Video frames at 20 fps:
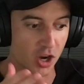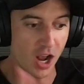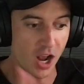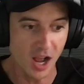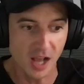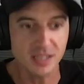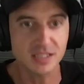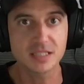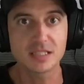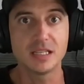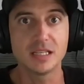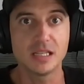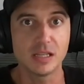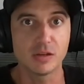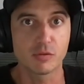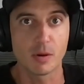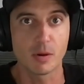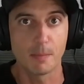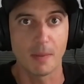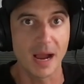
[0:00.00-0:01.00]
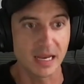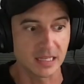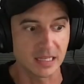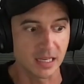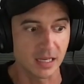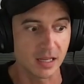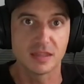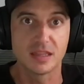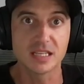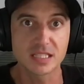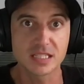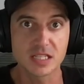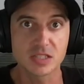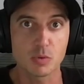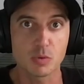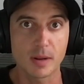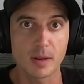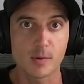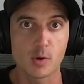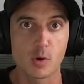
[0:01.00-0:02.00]
constantly reminded, this is
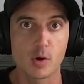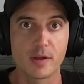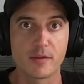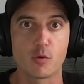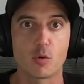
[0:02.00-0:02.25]
what I'm going